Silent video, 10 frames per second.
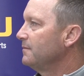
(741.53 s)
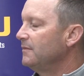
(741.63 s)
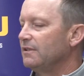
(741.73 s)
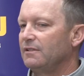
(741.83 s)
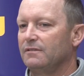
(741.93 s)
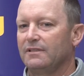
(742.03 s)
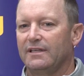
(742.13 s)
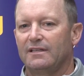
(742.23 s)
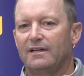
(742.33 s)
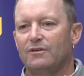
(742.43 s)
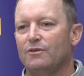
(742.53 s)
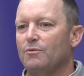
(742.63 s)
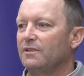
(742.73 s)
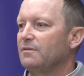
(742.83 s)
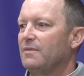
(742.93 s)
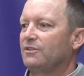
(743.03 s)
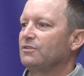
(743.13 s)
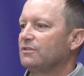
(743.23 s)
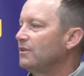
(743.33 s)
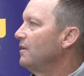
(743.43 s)
You know, like, I don't know what the
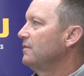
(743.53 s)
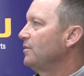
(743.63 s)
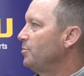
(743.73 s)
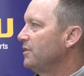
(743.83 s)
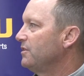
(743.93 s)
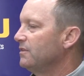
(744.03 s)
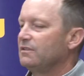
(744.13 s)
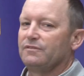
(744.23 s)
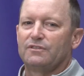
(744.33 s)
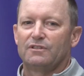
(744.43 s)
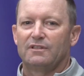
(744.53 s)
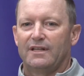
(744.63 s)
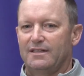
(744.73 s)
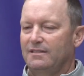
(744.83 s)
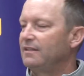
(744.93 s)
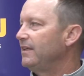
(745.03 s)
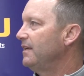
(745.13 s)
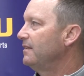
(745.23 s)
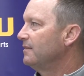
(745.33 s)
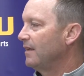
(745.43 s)
metrics are in their pitches. If they're, like,
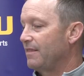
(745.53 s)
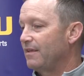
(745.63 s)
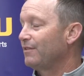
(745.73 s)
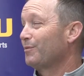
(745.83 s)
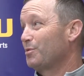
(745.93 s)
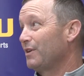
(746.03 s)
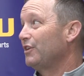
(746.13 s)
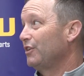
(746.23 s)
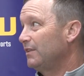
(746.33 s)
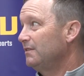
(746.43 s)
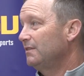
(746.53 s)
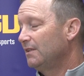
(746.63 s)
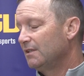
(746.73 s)
elite, I think they're pretty good.